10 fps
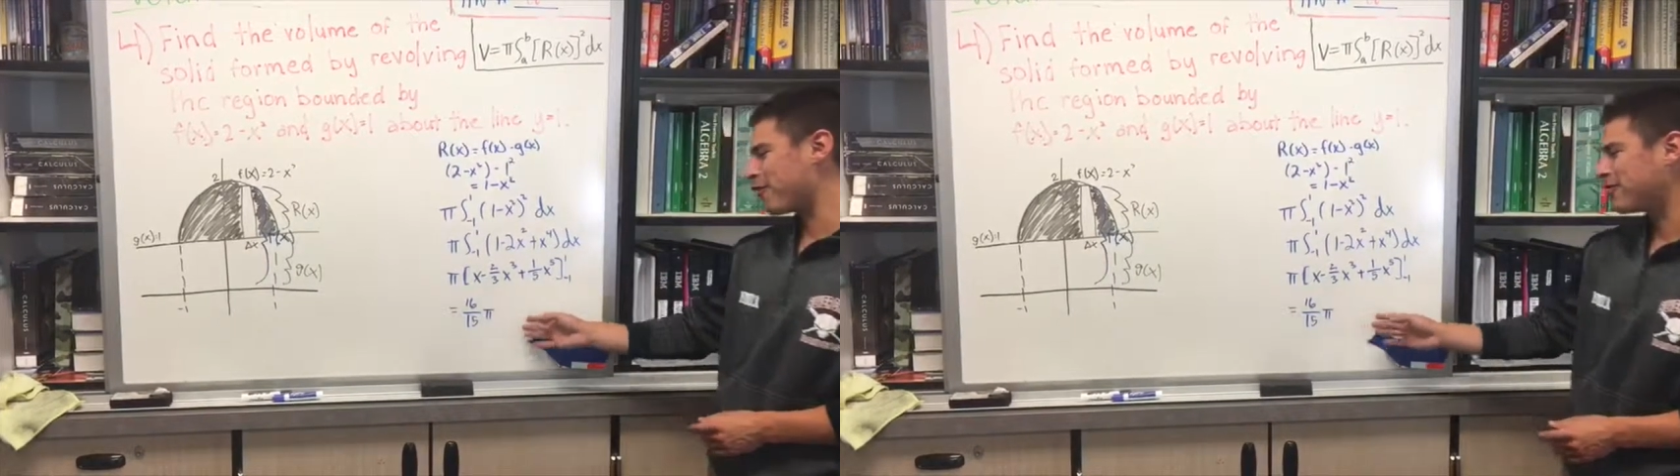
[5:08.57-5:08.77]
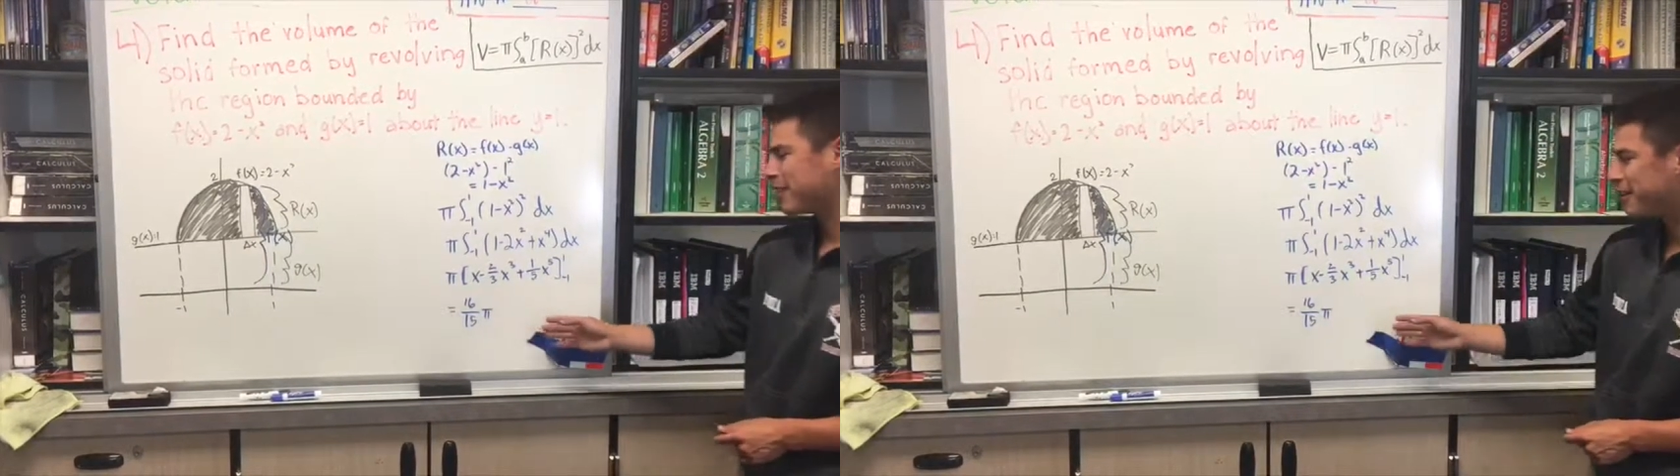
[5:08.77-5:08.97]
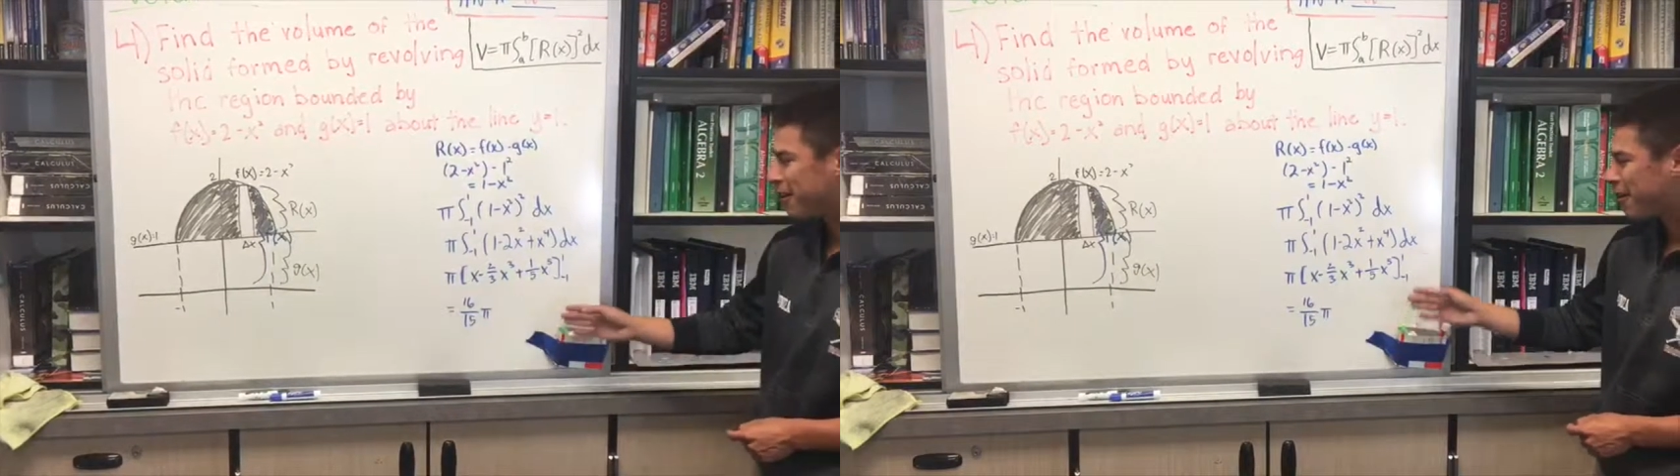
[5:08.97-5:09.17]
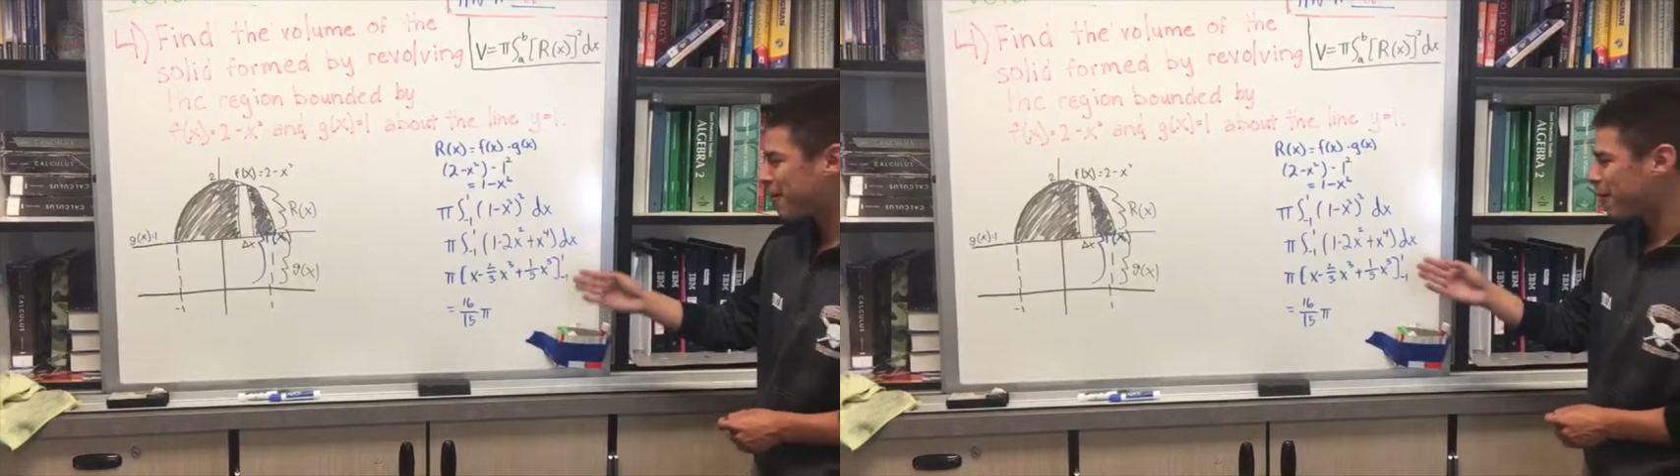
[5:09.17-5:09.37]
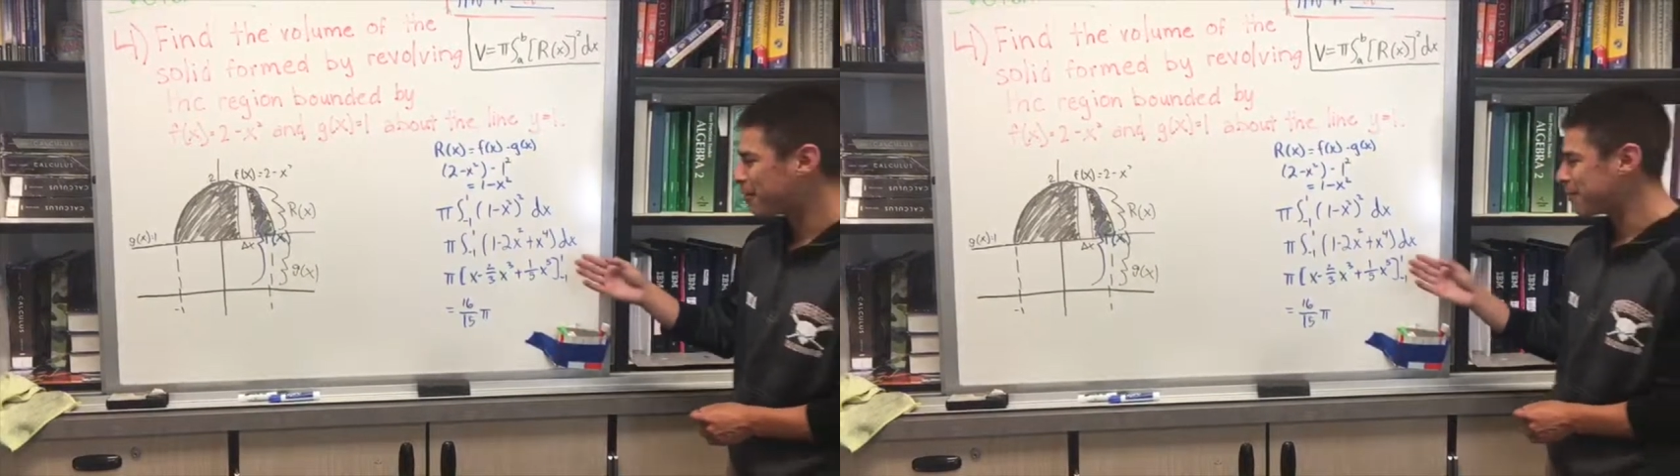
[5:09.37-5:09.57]
15
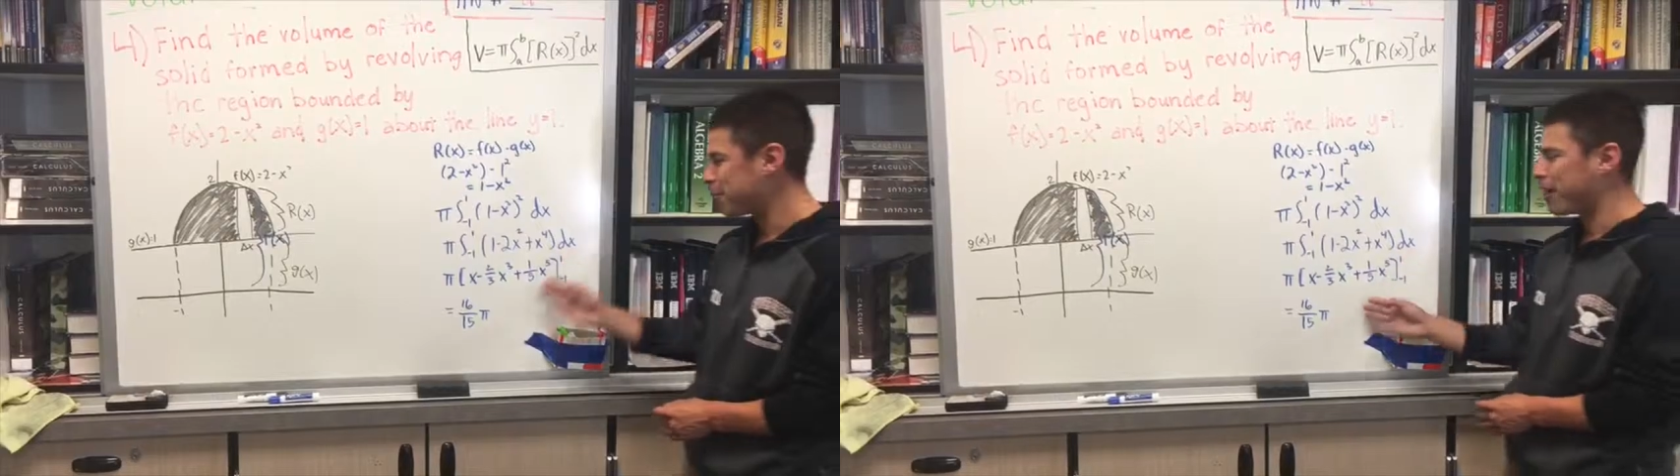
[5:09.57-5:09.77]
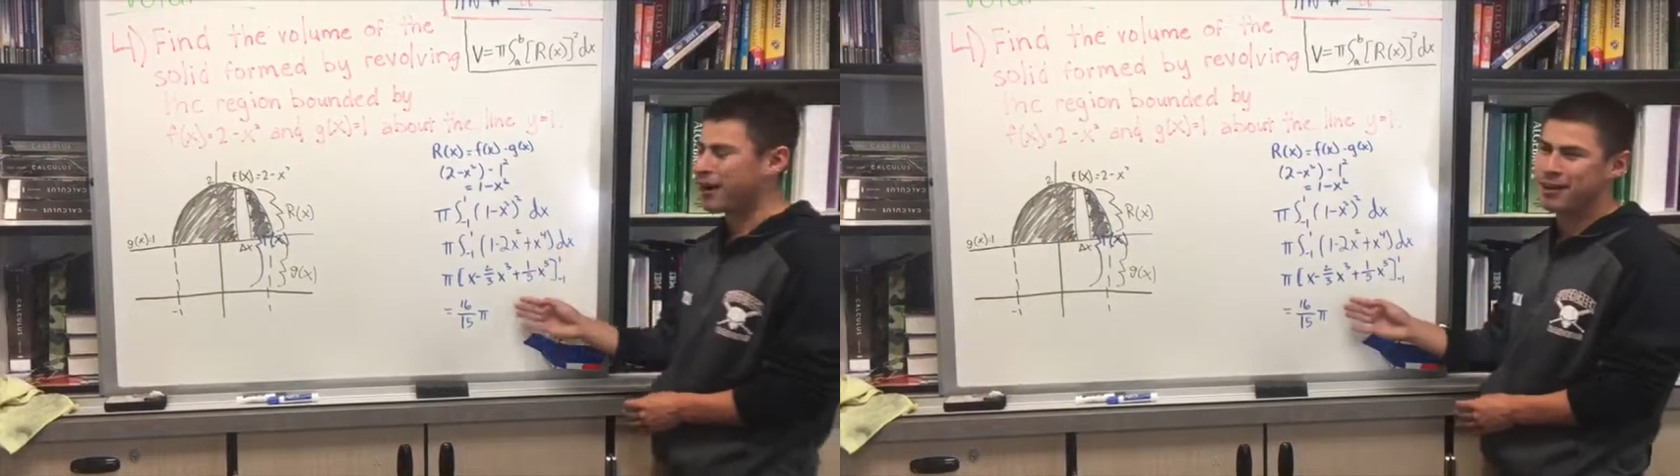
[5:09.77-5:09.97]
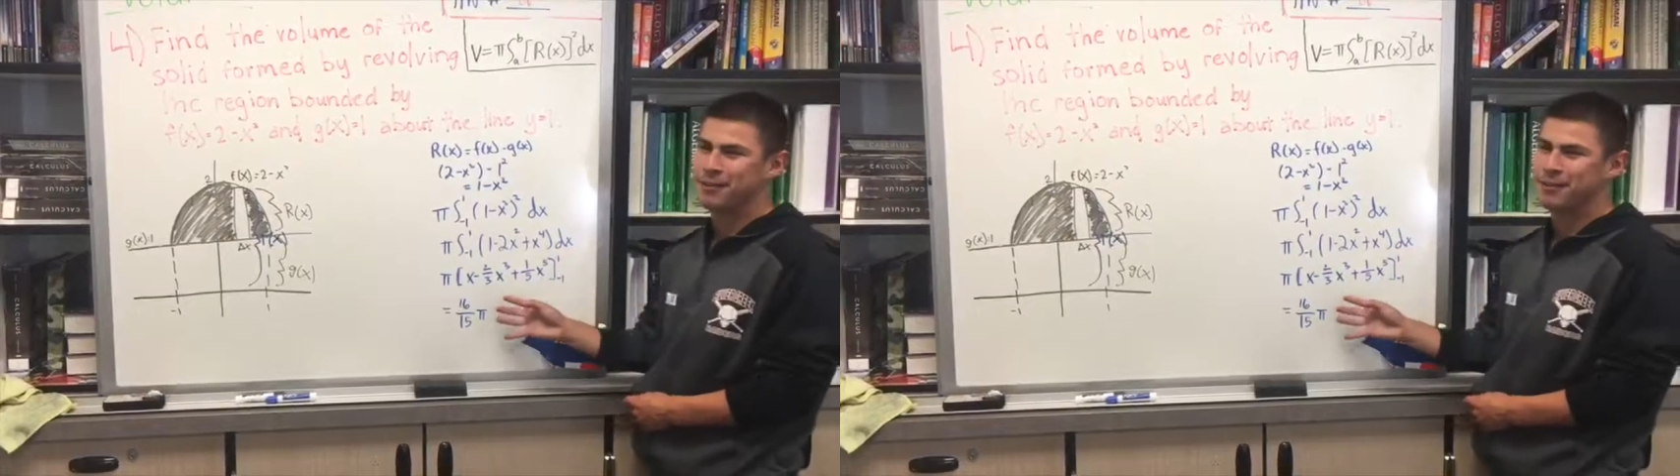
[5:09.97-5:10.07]
pi.